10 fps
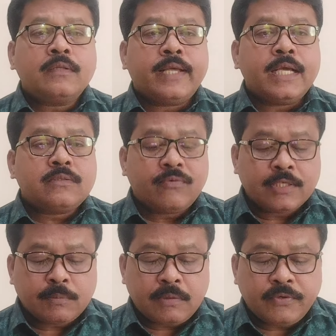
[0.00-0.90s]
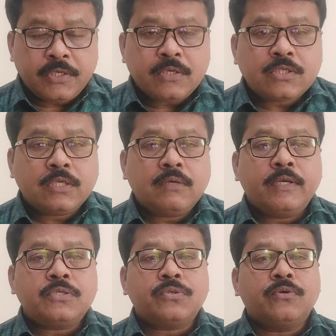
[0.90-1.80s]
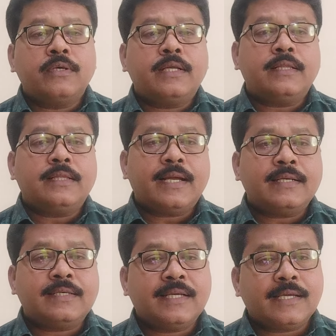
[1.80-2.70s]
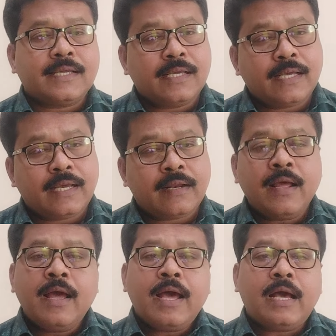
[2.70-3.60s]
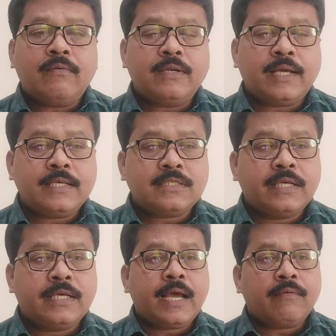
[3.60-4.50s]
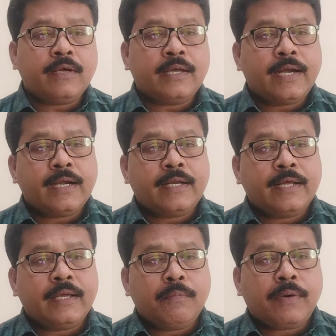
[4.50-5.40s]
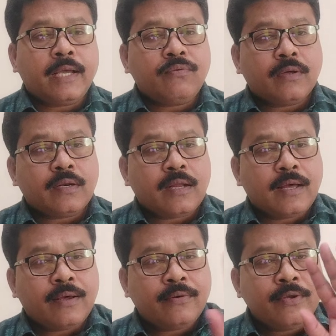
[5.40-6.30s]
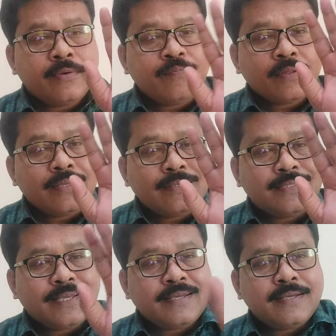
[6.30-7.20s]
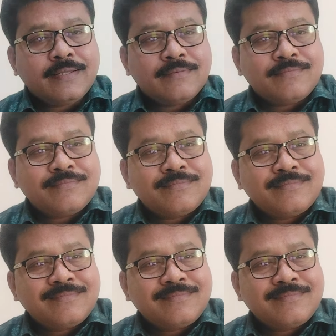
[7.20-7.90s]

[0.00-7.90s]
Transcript: Thanks for watching my video. See you very soon. Till then, take care. Have a nice Have a great day. Bye for now. Jai Hind.